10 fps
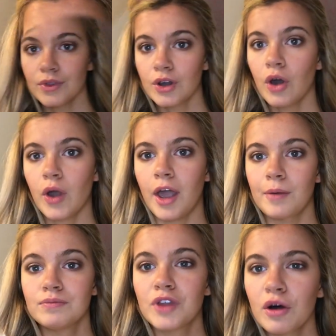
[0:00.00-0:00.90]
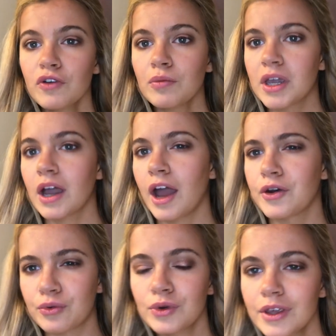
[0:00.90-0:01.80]
Okay, now for me, I
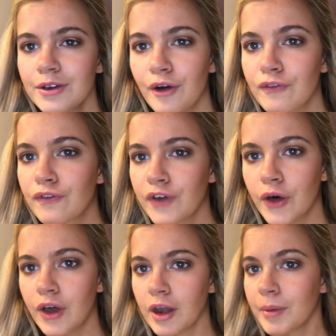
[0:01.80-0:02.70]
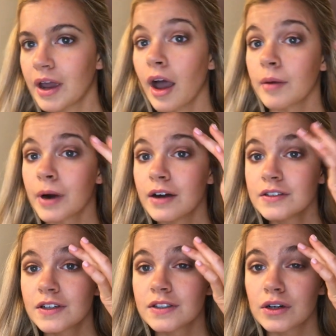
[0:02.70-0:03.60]
don't really fill in my eyebrows
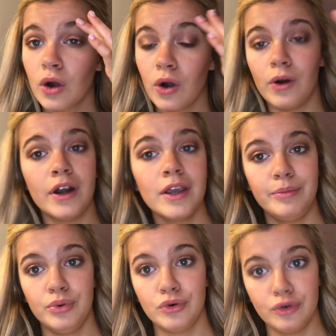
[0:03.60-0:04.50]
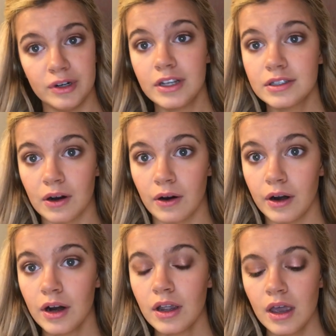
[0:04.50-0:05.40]
because they're already pretty
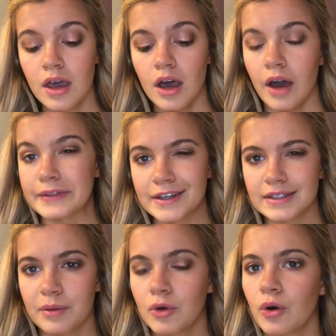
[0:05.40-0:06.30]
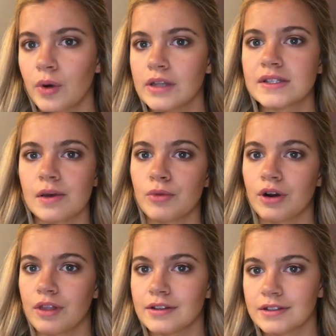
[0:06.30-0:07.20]
dark unless I'm going somewhere
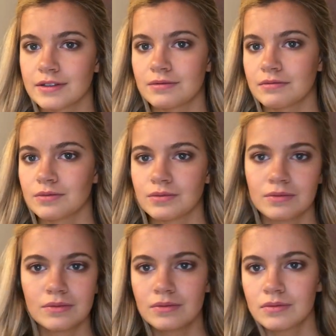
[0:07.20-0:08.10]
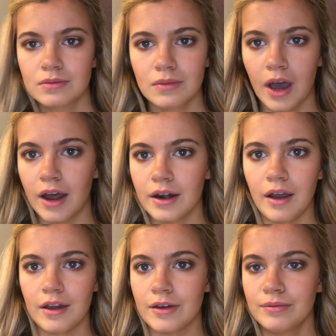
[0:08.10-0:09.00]
that's at
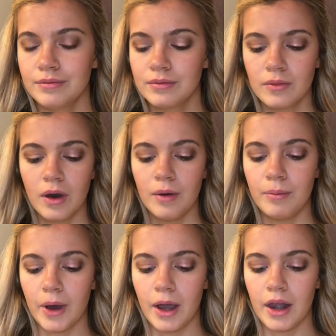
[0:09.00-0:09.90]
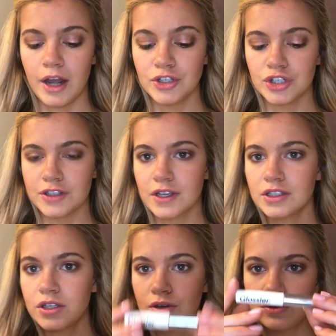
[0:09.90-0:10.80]
night. But I just like
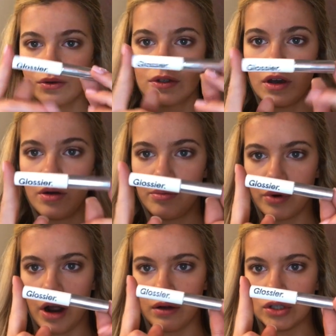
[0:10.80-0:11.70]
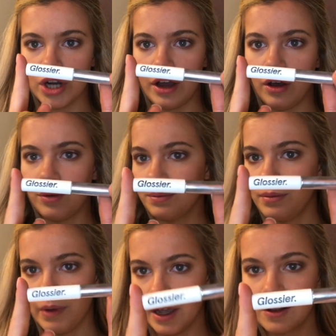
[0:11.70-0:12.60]
to use a brow gel
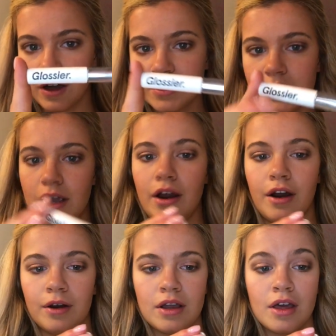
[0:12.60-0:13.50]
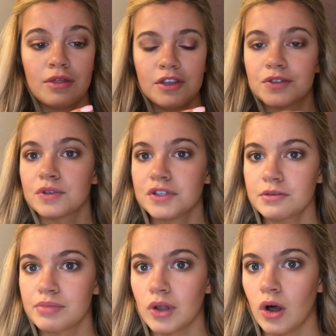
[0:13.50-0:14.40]
by Glossier. This one's in
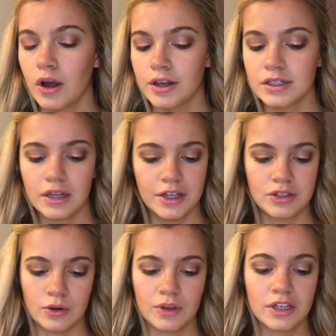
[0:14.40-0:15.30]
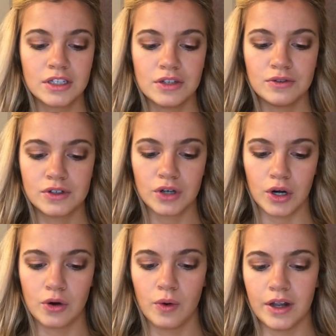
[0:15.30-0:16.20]
blonde. I don't like to use
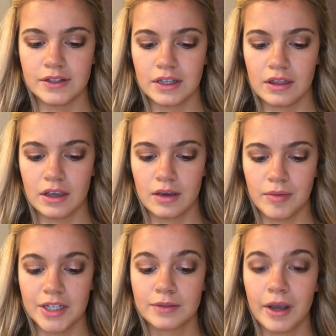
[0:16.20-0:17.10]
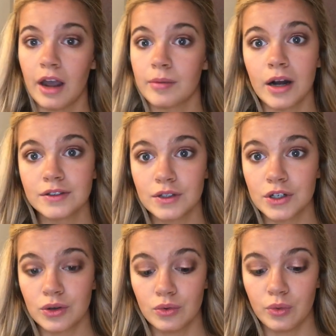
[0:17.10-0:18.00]
dark ones. I think it makes my eyebrows
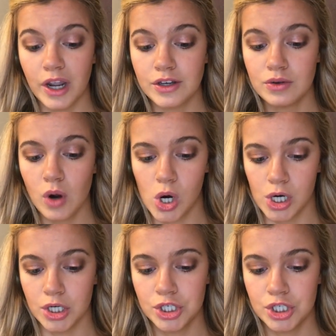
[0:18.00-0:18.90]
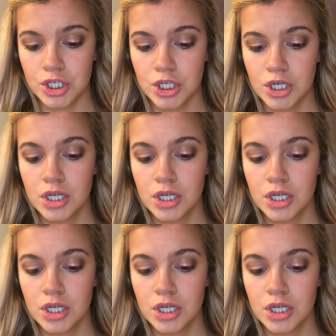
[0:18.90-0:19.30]
look way too harsh.